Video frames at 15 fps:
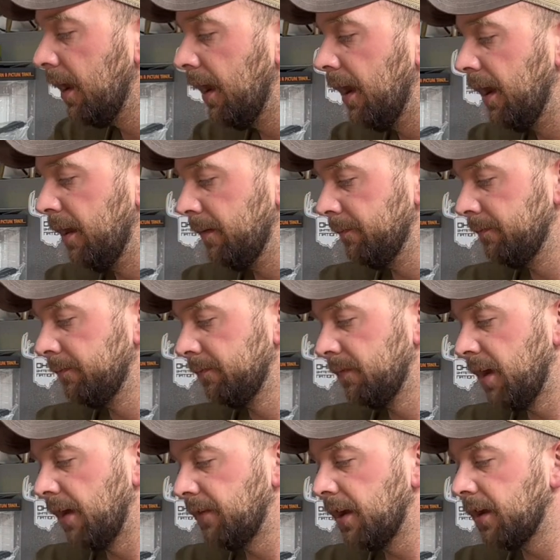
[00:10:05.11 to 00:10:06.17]

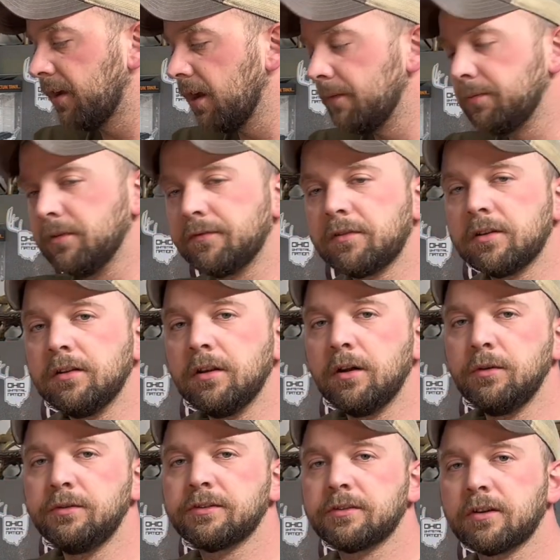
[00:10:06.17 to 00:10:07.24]
I've got a couple of
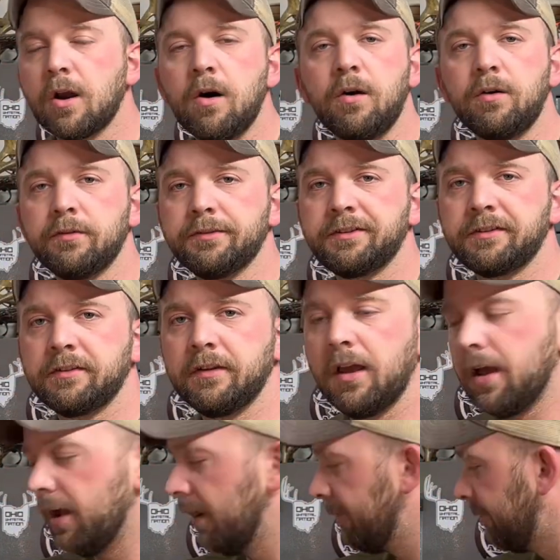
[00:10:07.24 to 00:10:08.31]
close calls
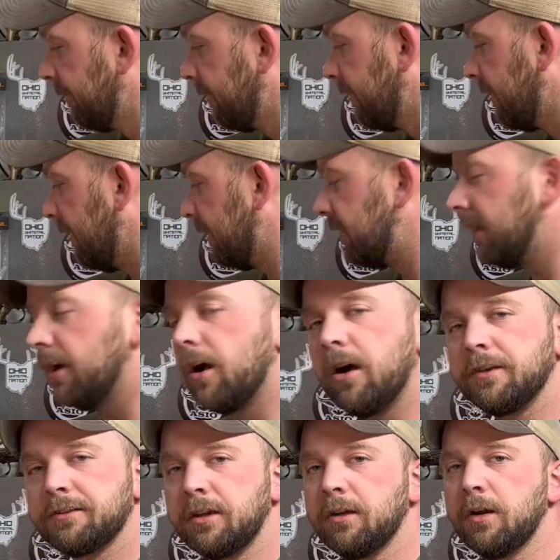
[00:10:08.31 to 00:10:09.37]
that I think
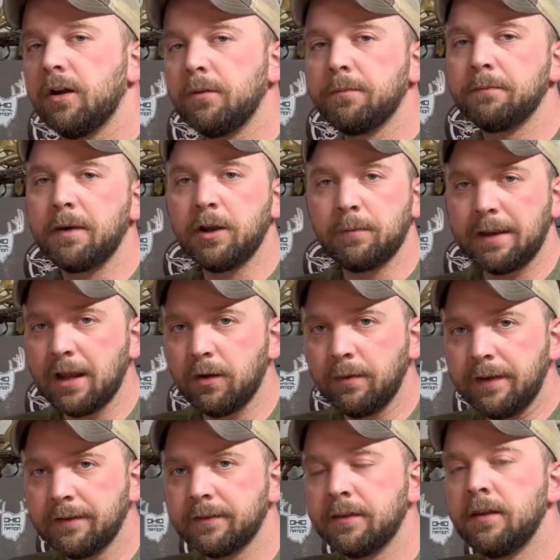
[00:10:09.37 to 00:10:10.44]
Asio helped bail me out
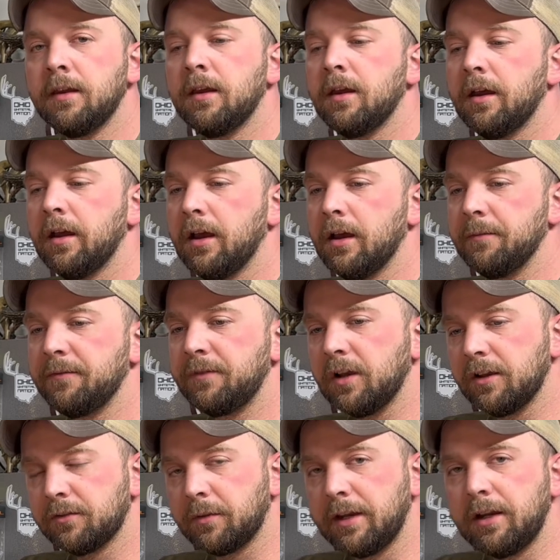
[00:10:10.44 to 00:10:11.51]
with. If you
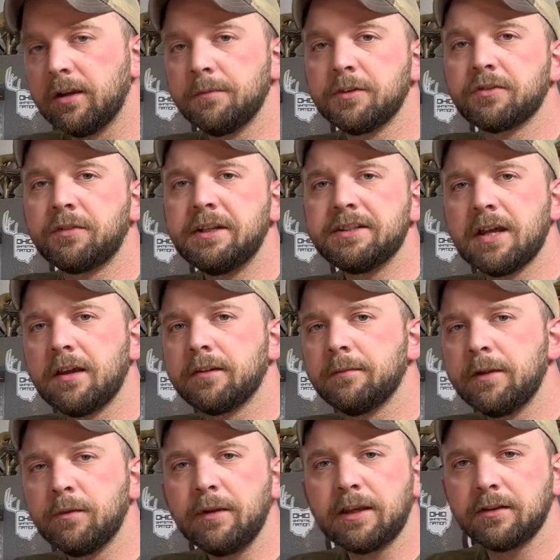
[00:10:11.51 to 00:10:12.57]
guys want to hear them, just reach out to
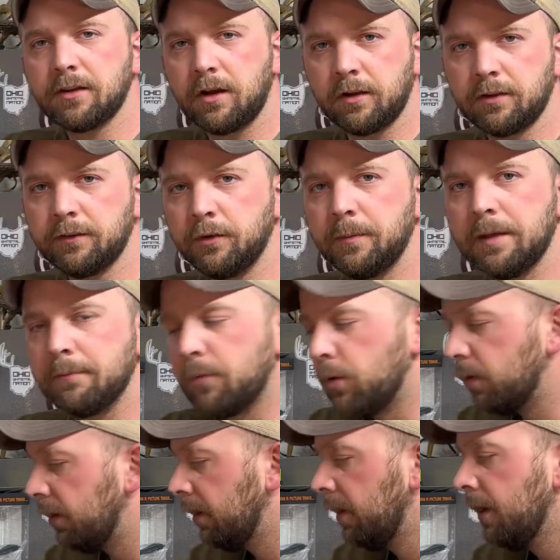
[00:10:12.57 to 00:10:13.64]
me. We can talk a little bit
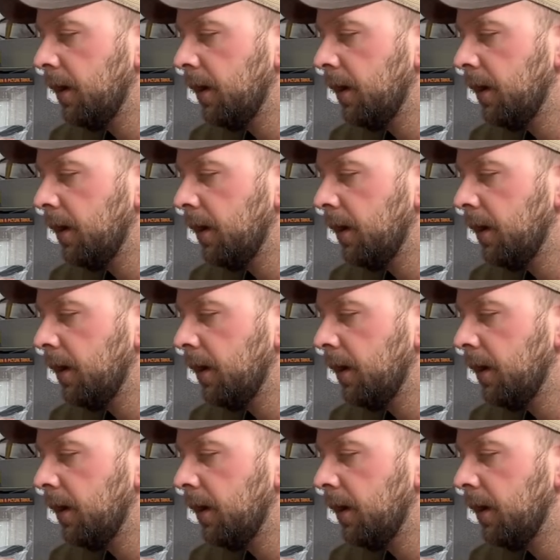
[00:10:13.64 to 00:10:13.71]
more.